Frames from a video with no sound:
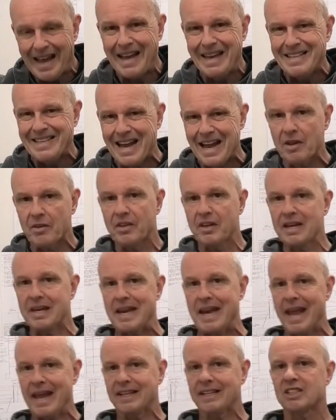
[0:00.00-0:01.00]
And now the
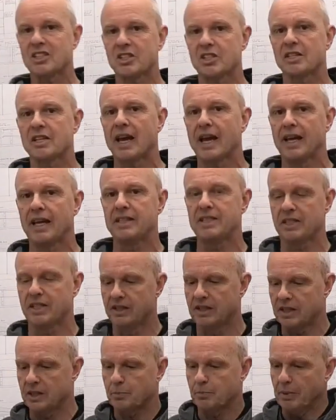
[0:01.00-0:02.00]
next stage
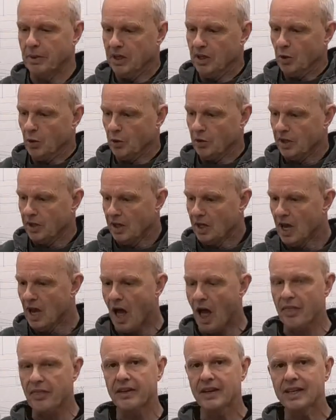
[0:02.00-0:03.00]
in this build
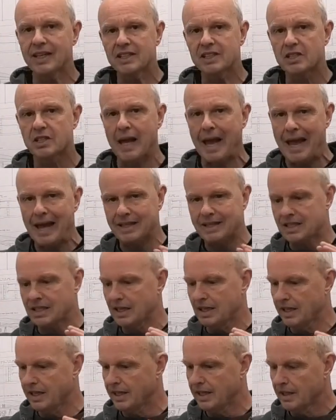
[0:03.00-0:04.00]
I think is to
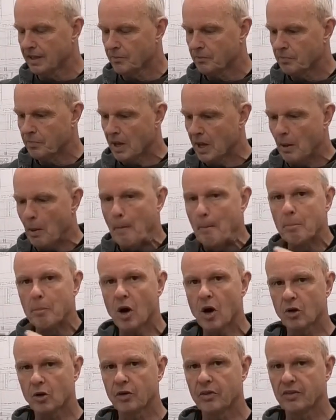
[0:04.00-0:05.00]
actually
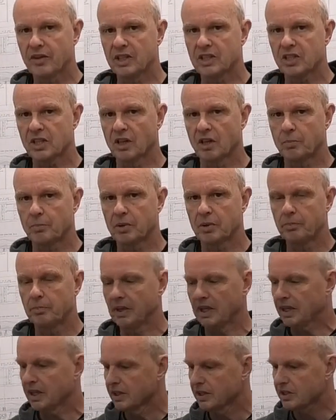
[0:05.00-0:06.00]
mock this up
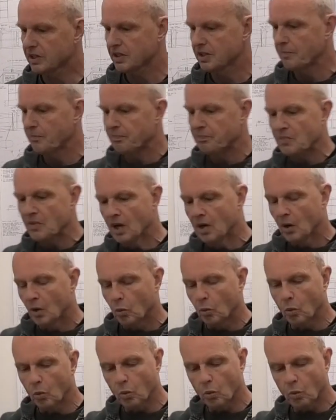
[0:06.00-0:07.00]
because
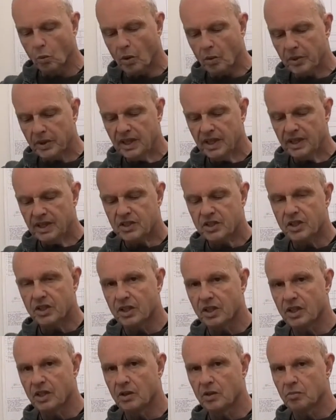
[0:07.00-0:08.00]
what we need to
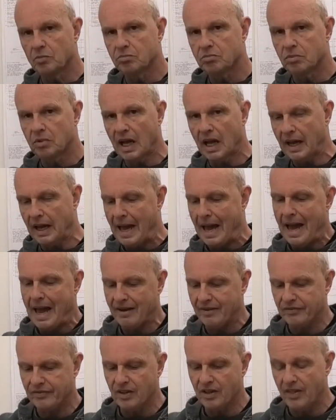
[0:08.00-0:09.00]
do uh,
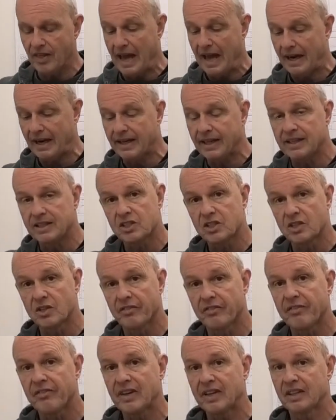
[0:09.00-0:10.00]
after that is
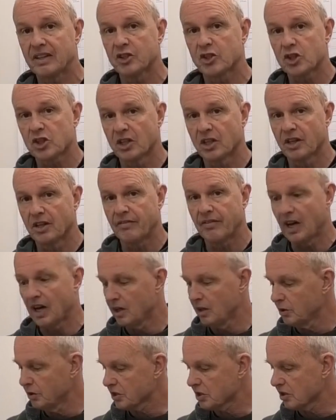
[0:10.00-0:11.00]
to fit the
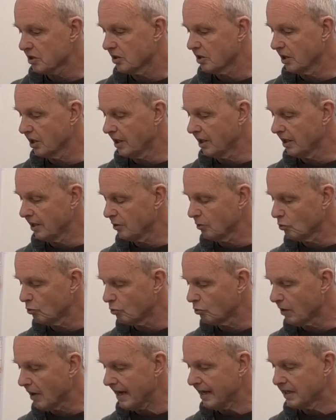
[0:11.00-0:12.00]
servos, the
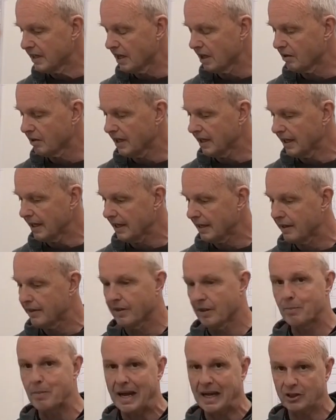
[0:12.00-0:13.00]
radio gear
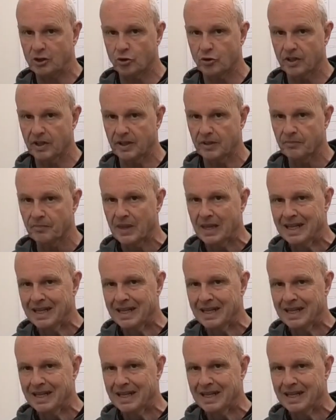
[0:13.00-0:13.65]
and the battery.